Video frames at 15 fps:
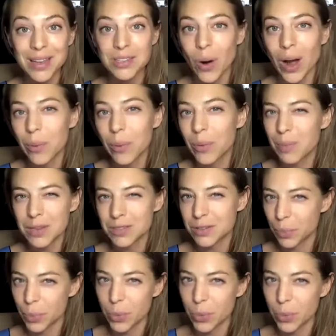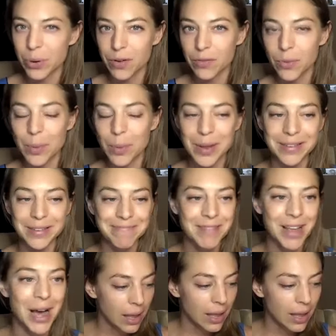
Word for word: So why would it be supportive of women?